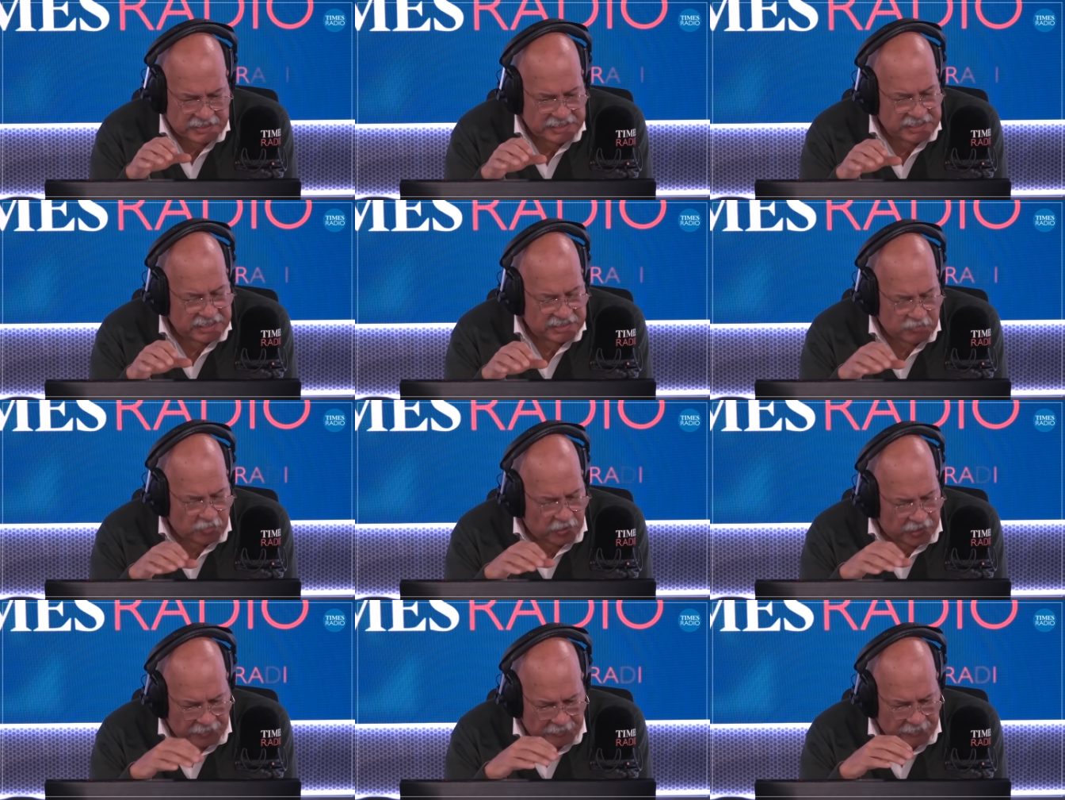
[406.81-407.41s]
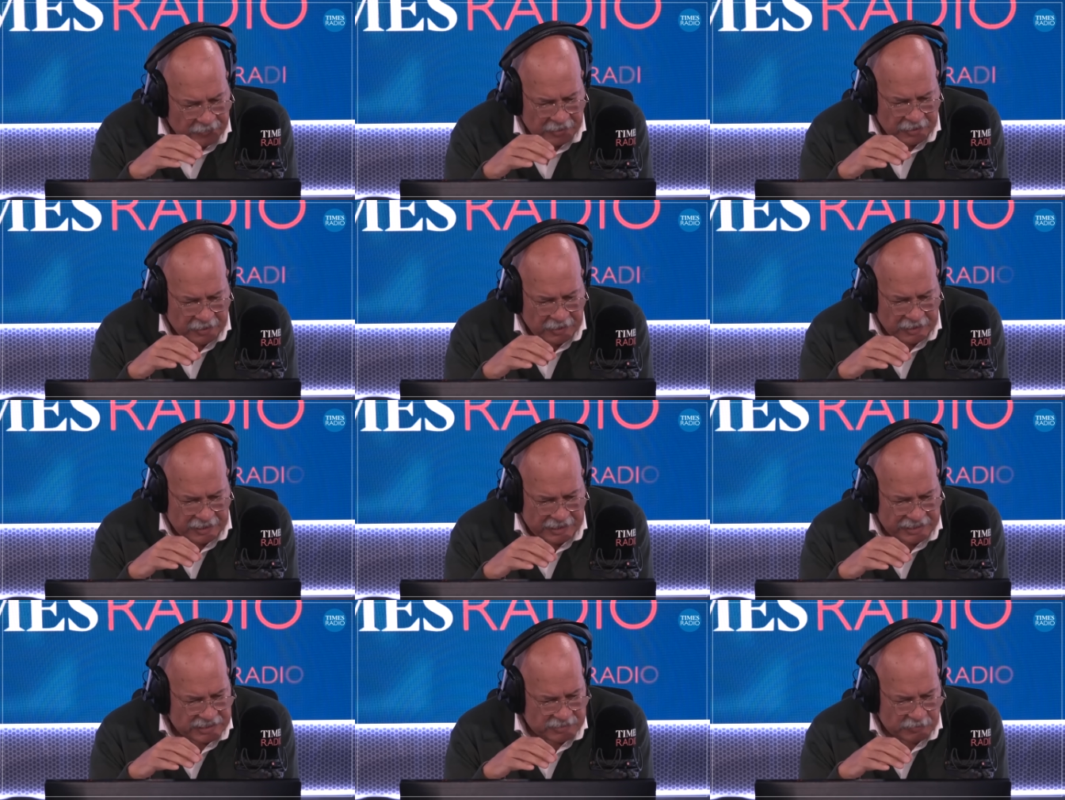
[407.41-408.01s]
He doesn't want to.
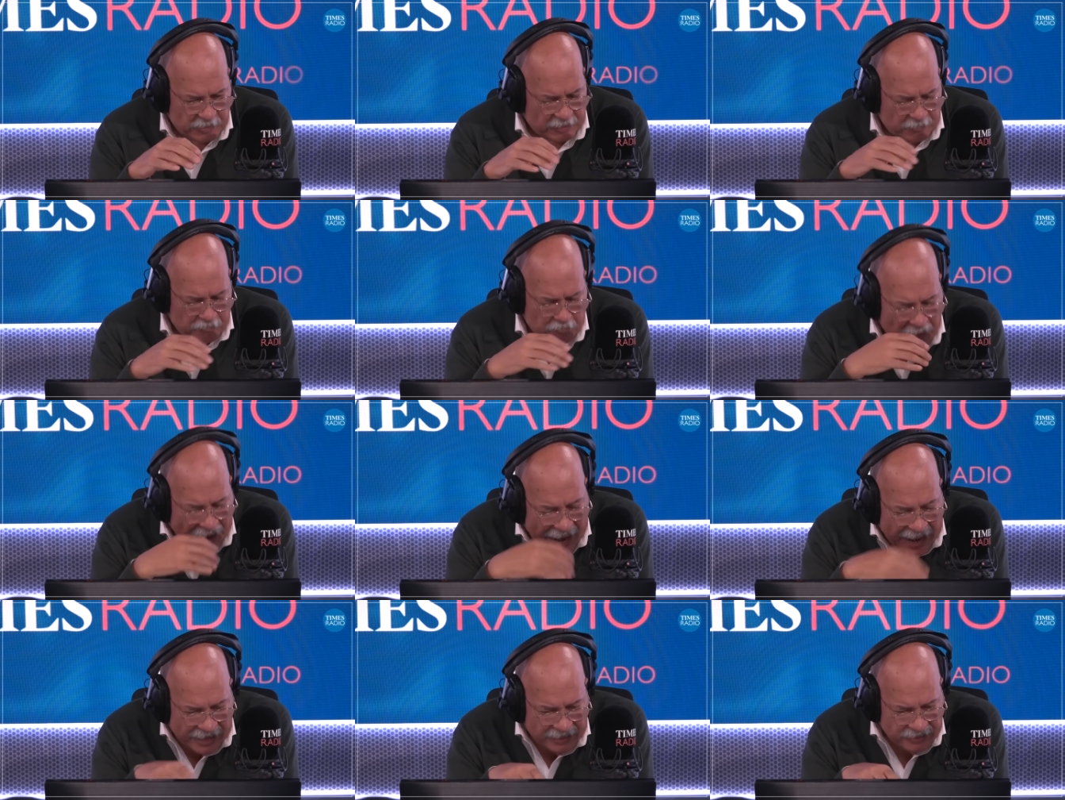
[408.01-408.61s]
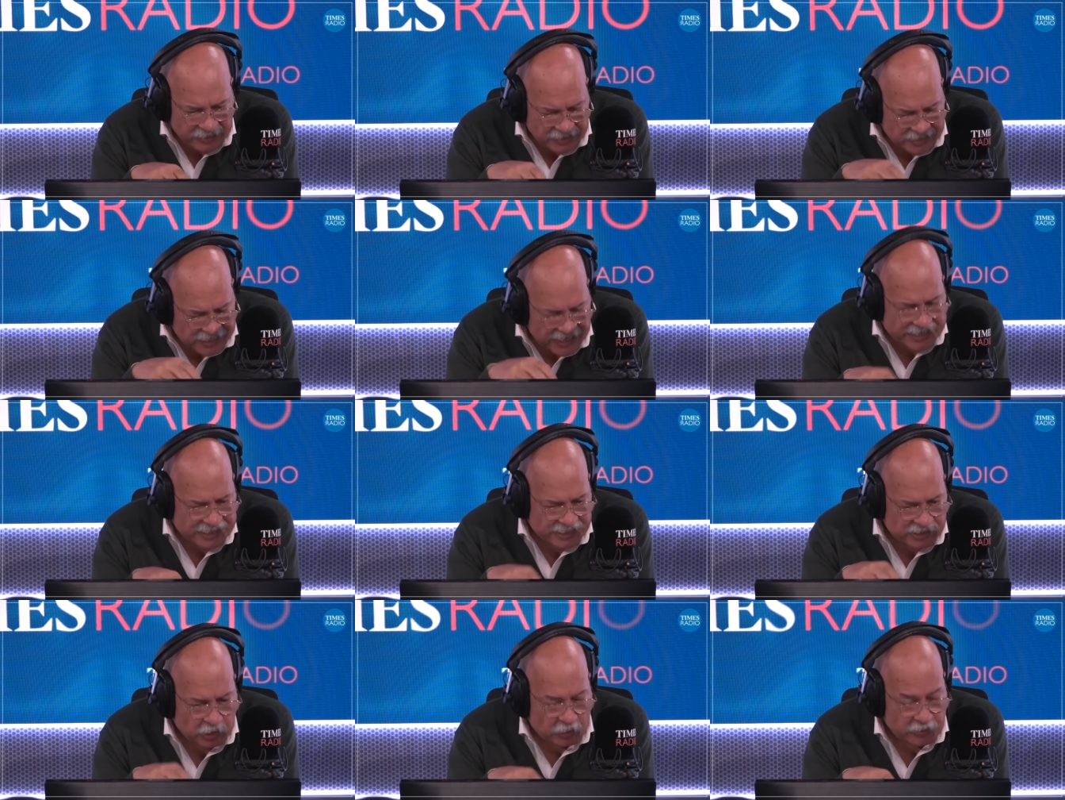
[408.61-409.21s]
He doesn't want to ban
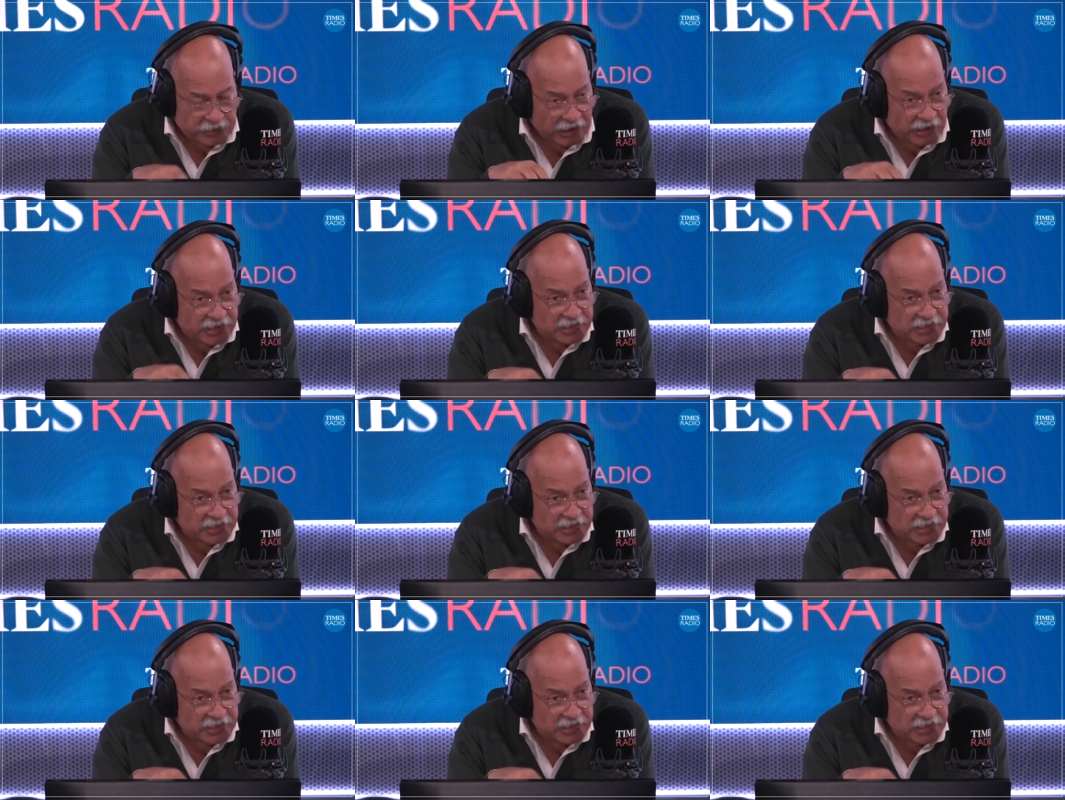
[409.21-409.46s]
TikTok now.